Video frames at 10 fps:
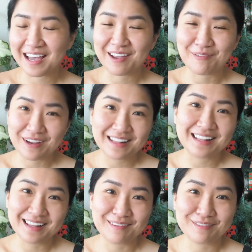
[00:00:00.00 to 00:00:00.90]
I really
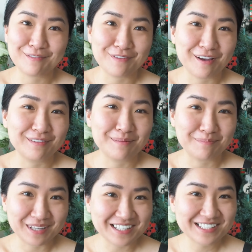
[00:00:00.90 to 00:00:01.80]
love the Velvet
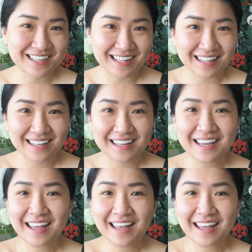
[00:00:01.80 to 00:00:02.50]
Blush color,